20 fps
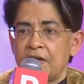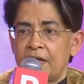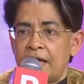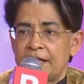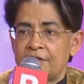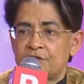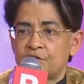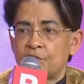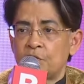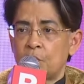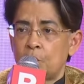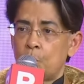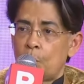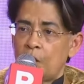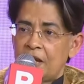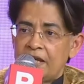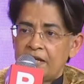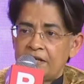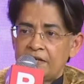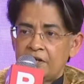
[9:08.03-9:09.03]
And so the
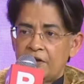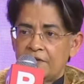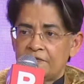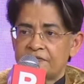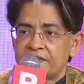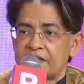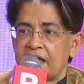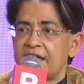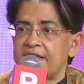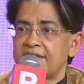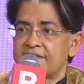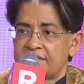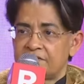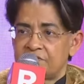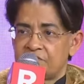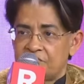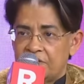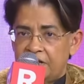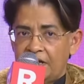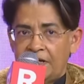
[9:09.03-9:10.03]
quality of science
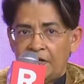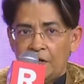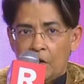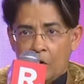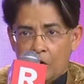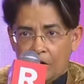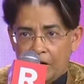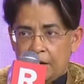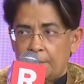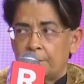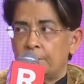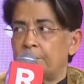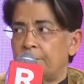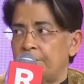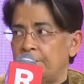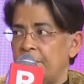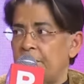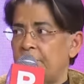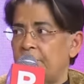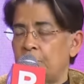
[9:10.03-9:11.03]
has really gone up
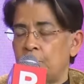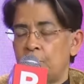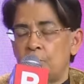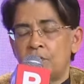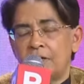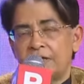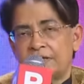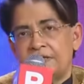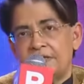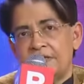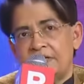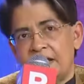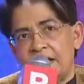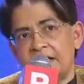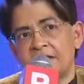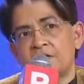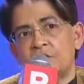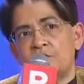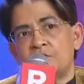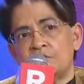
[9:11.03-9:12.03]
if you look at the
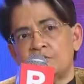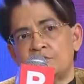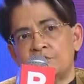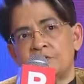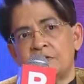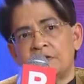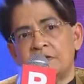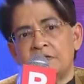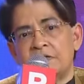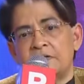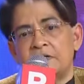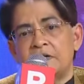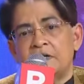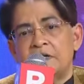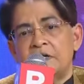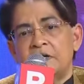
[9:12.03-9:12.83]
data also, that the,